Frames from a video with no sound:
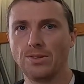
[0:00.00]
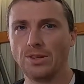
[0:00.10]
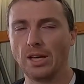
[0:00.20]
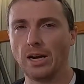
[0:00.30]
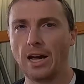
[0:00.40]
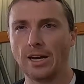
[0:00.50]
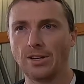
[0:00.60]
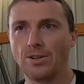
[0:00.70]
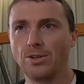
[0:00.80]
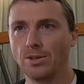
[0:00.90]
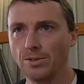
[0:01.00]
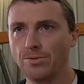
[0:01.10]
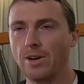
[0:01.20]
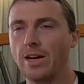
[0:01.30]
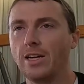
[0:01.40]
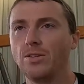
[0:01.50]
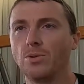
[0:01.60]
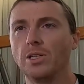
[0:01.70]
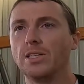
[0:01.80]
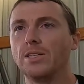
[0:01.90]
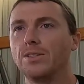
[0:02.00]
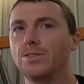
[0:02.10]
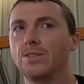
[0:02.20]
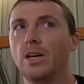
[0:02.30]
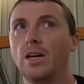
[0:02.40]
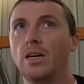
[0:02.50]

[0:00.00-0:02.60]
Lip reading: that I could find was